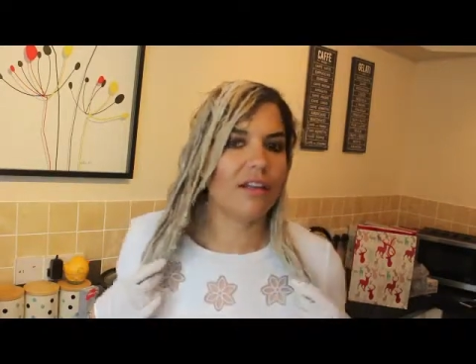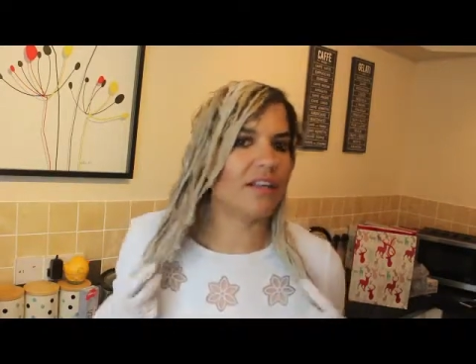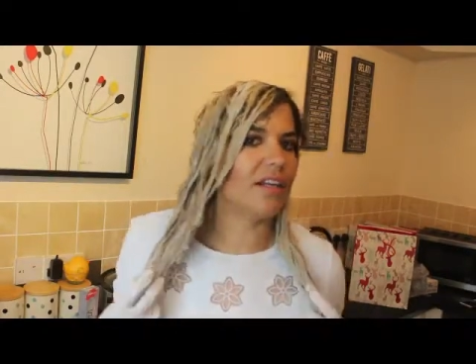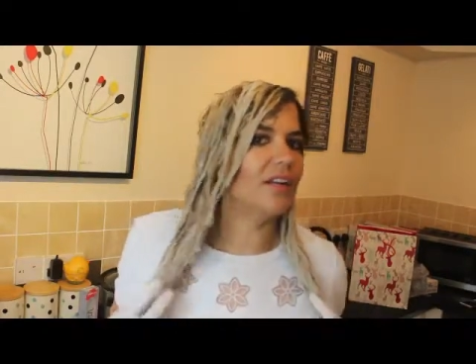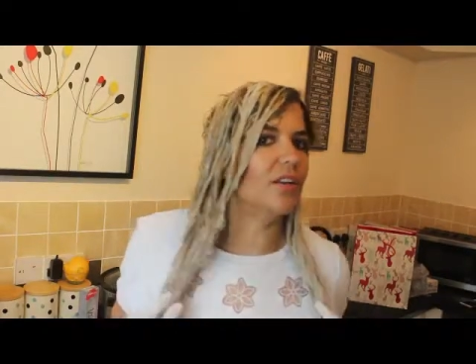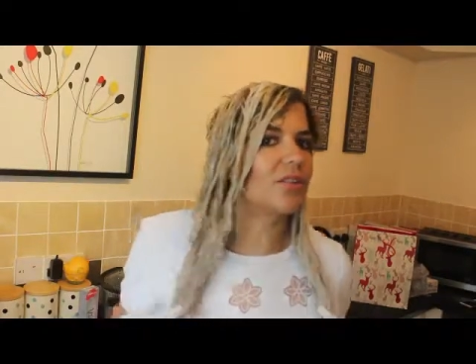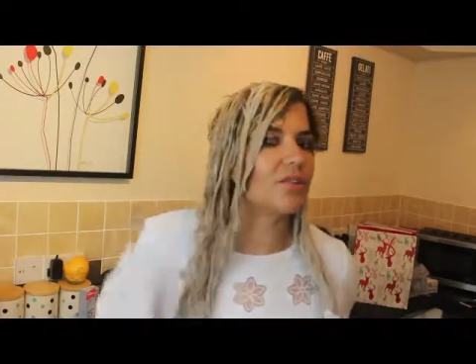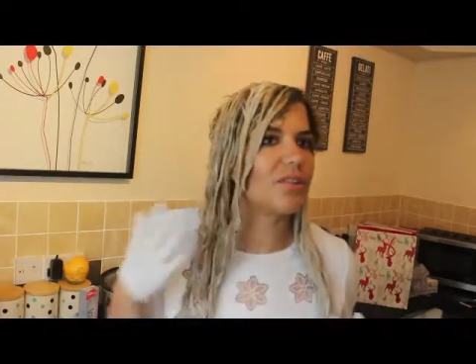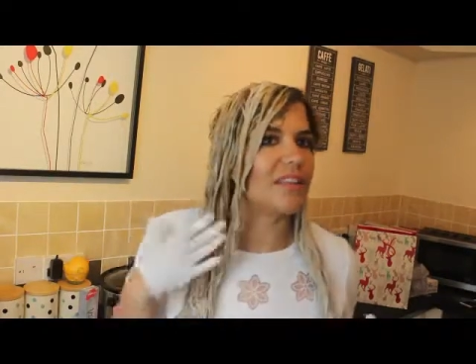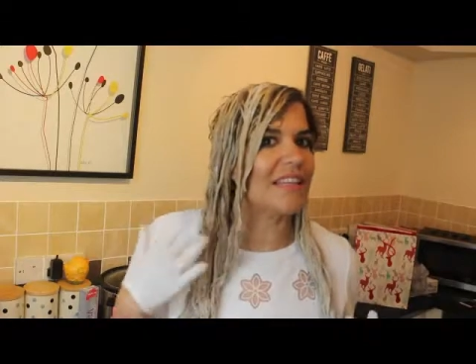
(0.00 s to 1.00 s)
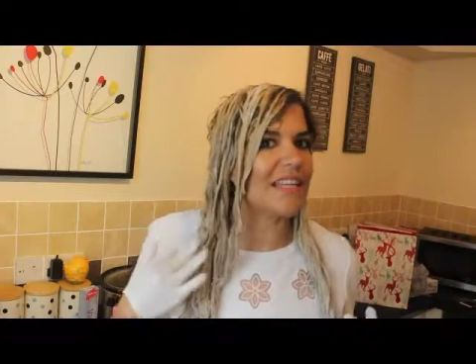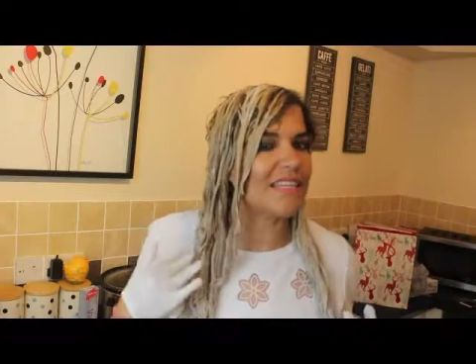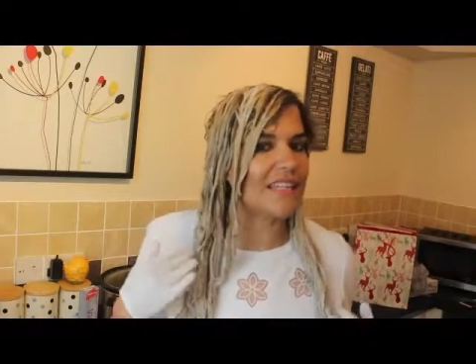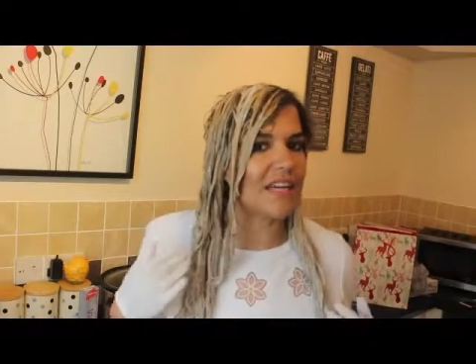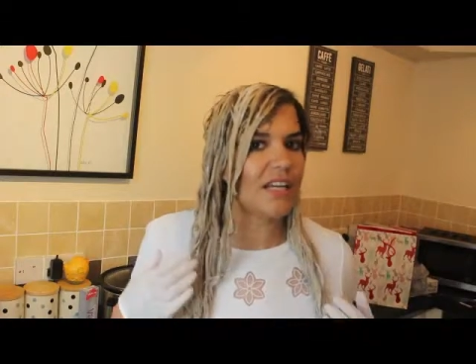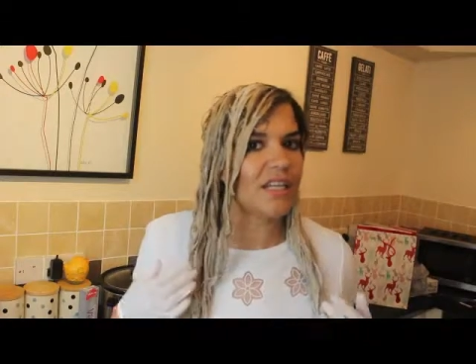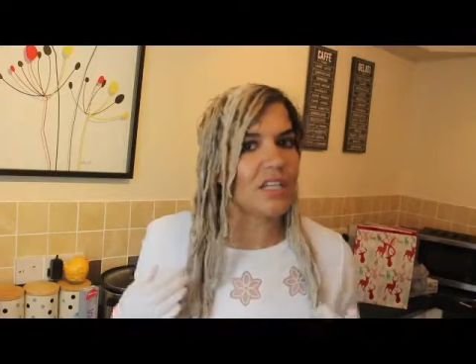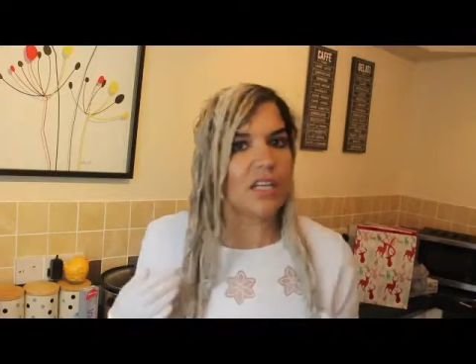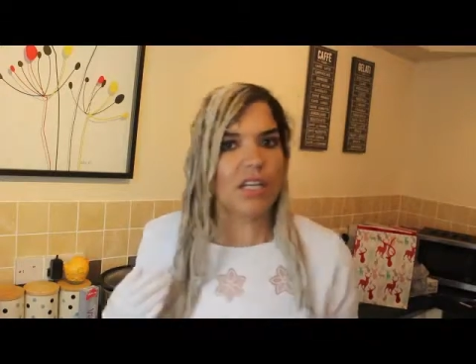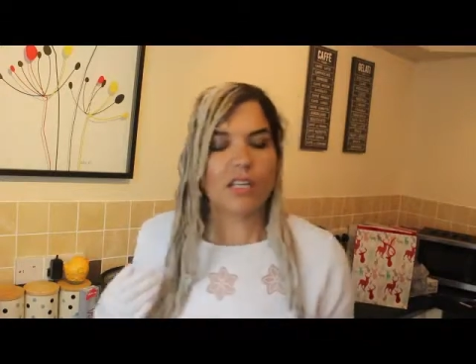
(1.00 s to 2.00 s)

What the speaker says: than it looks at this stage.